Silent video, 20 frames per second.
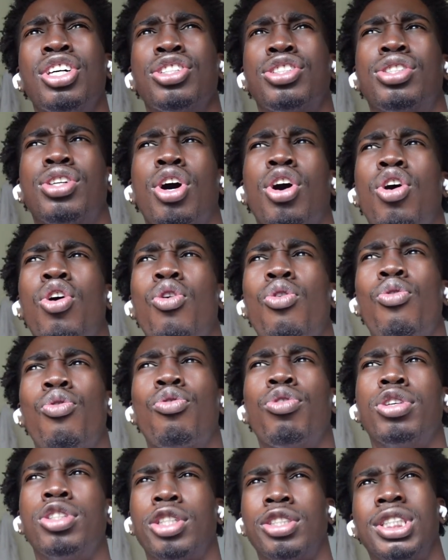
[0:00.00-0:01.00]
so
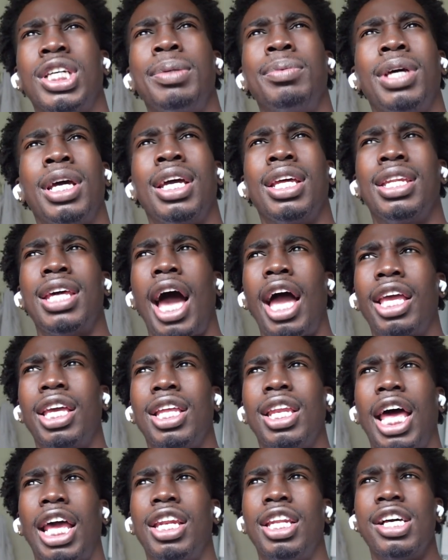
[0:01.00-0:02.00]
your stepdad
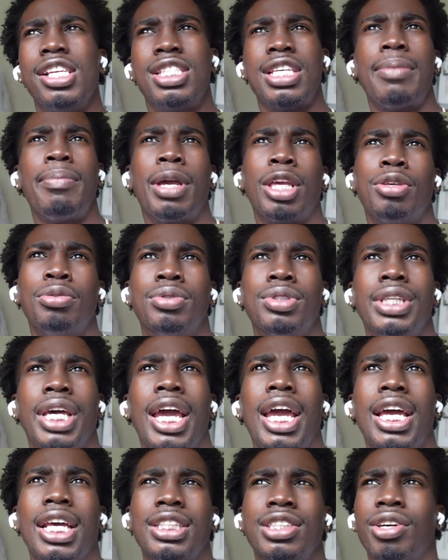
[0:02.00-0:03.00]
dying, like, does that make you
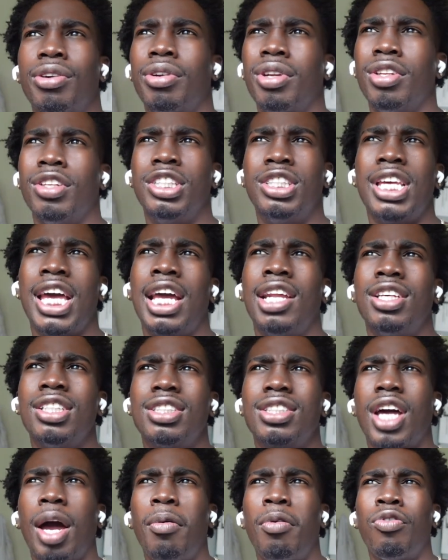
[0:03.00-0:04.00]
sad? Is there any
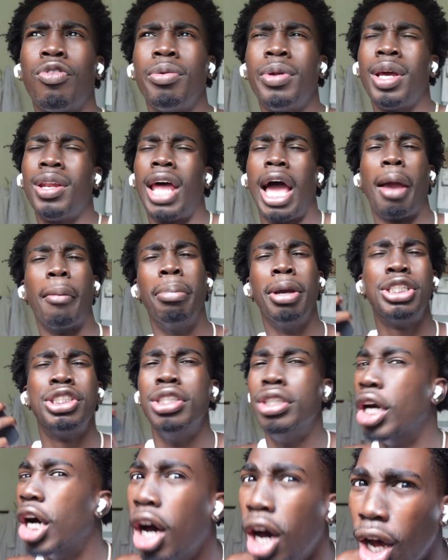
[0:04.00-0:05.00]
sadness coming from that? Like,
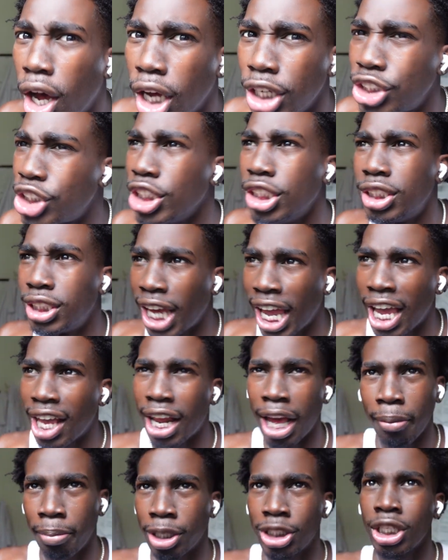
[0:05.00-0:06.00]
bitch, duh. She said,
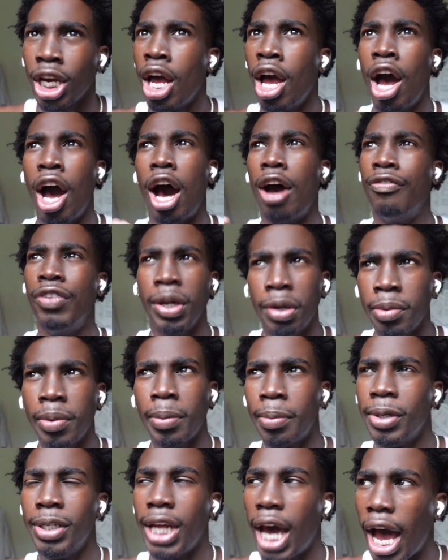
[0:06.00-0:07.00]
like, bitch, a family
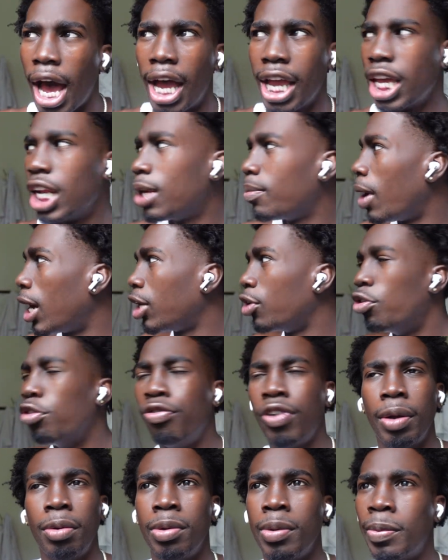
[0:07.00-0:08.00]
member died. Anybody who
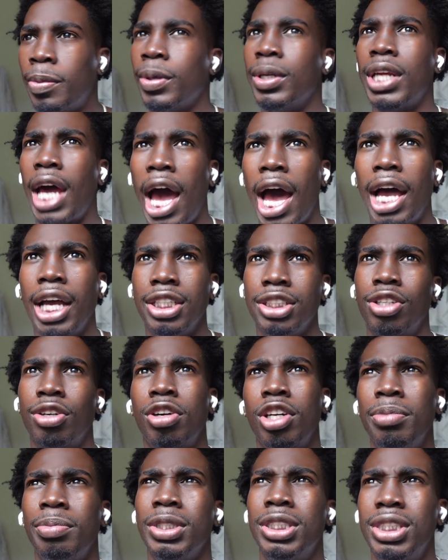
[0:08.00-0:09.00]
family member dies, they're
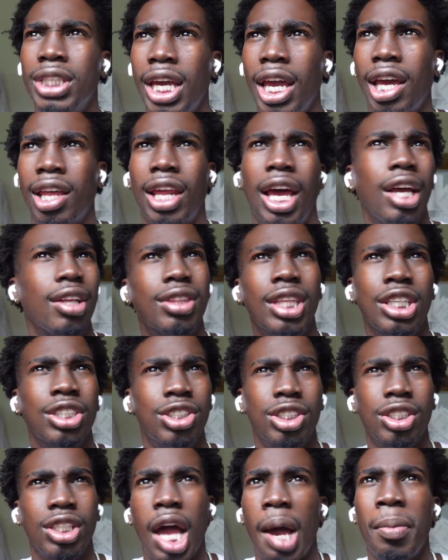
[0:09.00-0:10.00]
gonna be sad. Like,
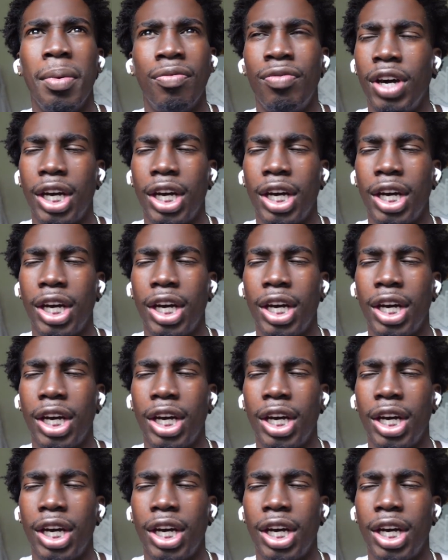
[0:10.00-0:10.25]
that's just common